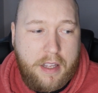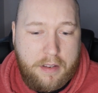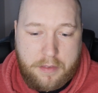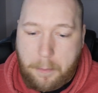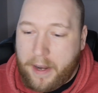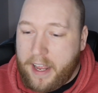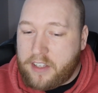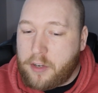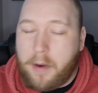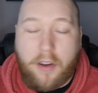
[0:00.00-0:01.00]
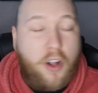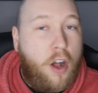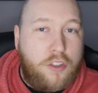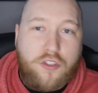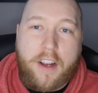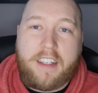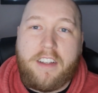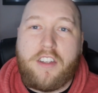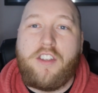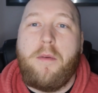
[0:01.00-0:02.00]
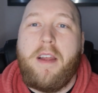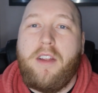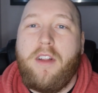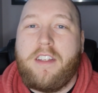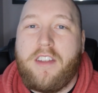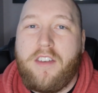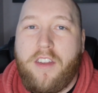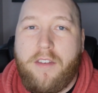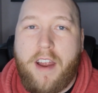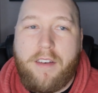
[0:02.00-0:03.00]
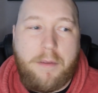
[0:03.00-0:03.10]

The players coming out of contract in the summer, that's another area.